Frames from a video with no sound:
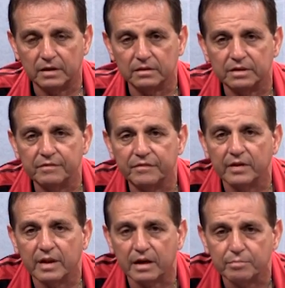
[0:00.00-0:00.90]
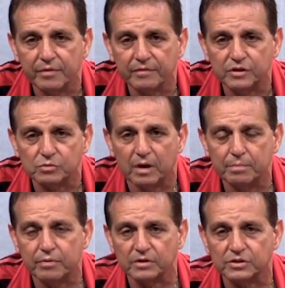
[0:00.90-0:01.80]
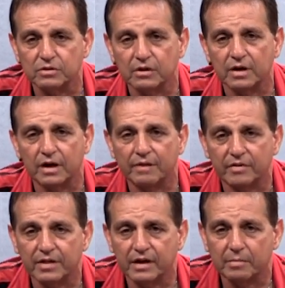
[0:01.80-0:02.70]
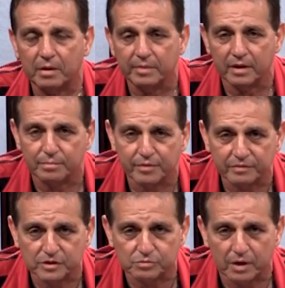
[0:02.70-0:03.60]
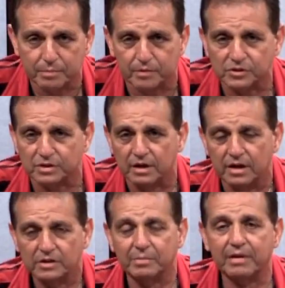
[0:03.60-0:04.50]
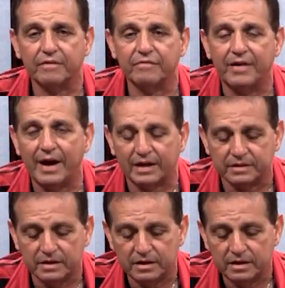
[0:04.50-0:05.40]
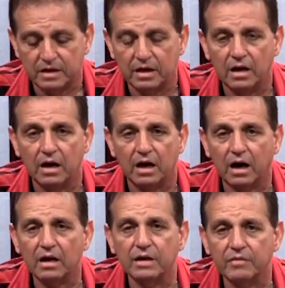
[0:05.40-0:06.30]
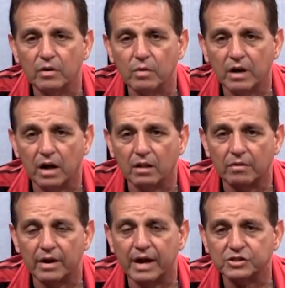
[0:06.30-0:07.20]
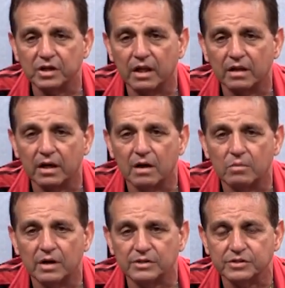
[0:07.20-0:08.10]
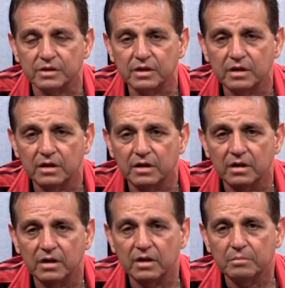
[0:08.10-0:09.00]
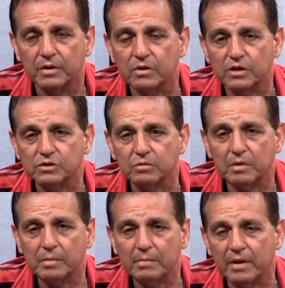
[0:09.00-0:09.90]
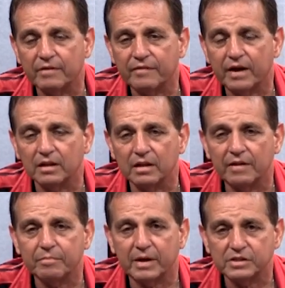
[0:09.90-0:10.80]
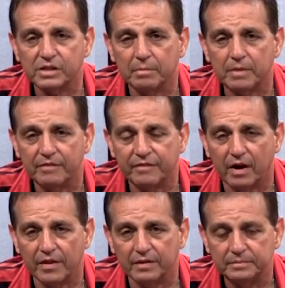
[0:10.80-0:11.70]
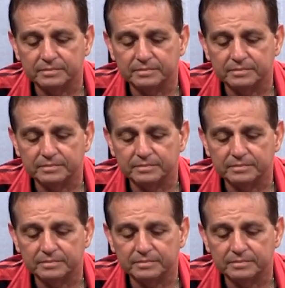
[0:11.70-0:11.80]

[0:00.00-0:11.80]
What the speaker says: didn't feel like a privileged white person, nor did I ever think about being a privileged white person. As a matter of fact, I didn't even know what color or nationality I was. Because when my mother finally left my father,